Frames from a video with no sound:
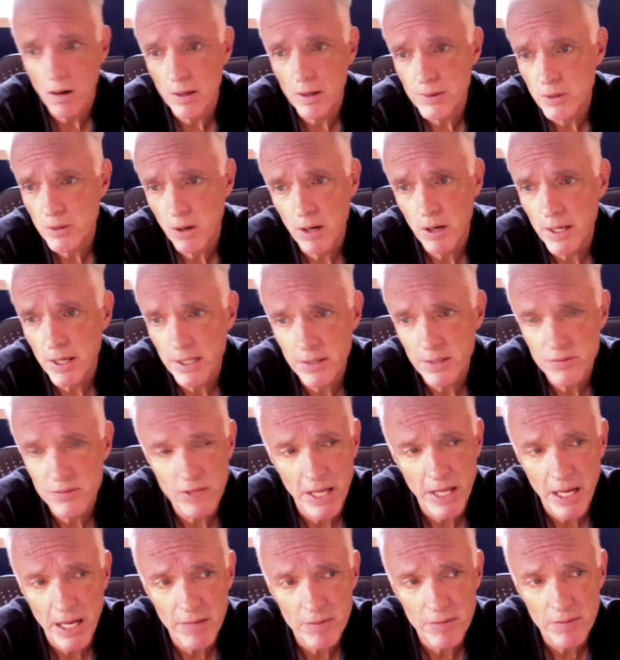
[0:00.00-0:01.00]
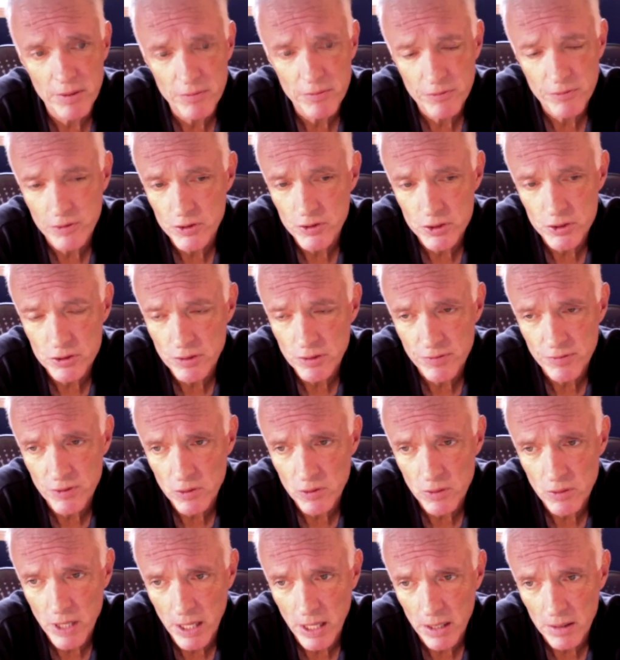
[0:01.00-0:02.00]
target is to have it for just a few
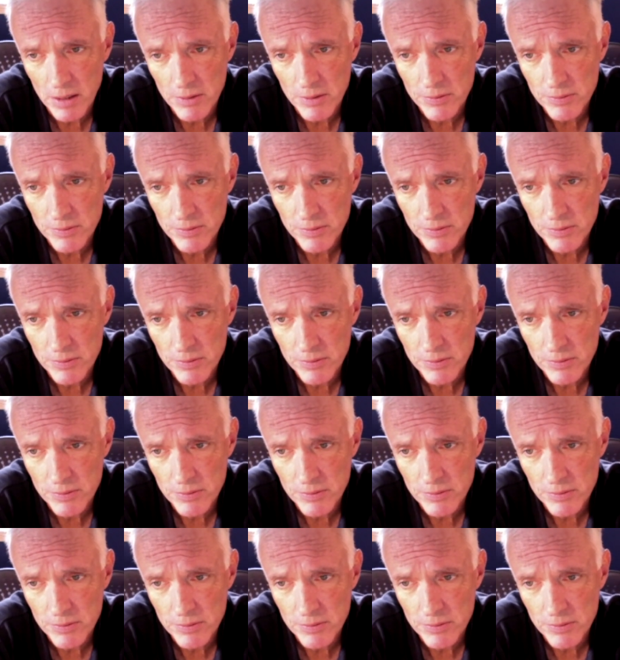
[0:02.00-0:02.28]
dollars.